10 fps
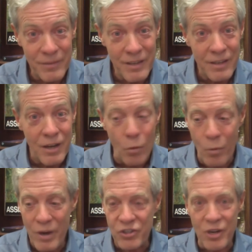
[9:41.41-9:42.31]
When
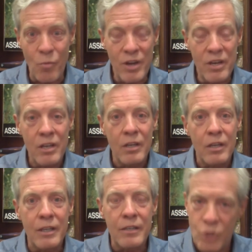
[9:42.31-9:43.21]
someone
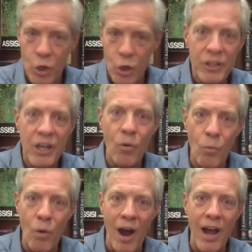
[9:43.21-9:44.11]
took their
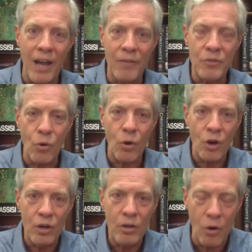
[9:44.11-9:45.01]
wives
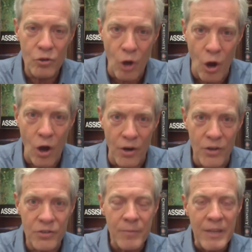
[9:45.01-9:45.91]
or daughters
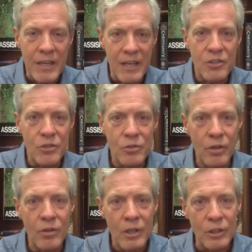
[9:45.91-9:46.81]
into the
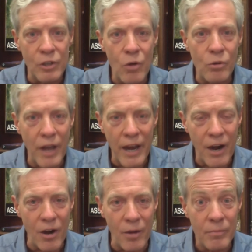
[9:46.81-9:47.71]
local
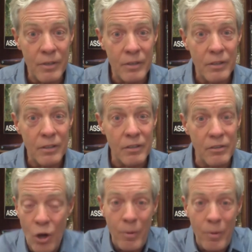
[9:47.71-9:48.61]
harem,
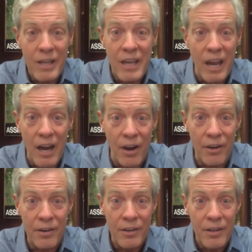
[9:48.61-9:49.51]
nobody cared.
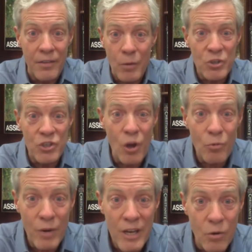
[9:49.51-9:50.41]
There was no
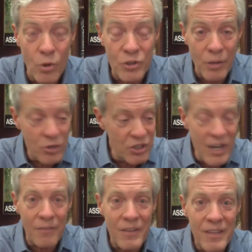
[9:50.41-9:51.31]
recourse. There was
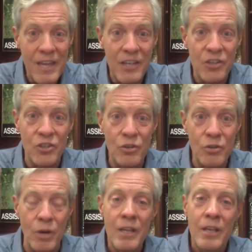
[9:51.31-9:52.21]
nothing they could do.
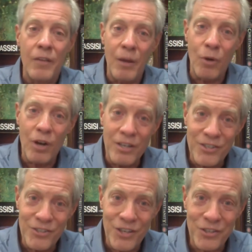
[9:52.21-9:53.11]
They were
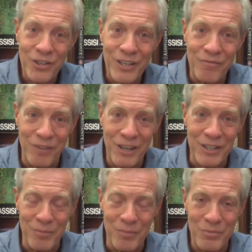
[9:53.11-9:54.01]
consistently
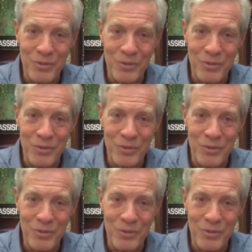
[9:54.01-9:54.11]
victims.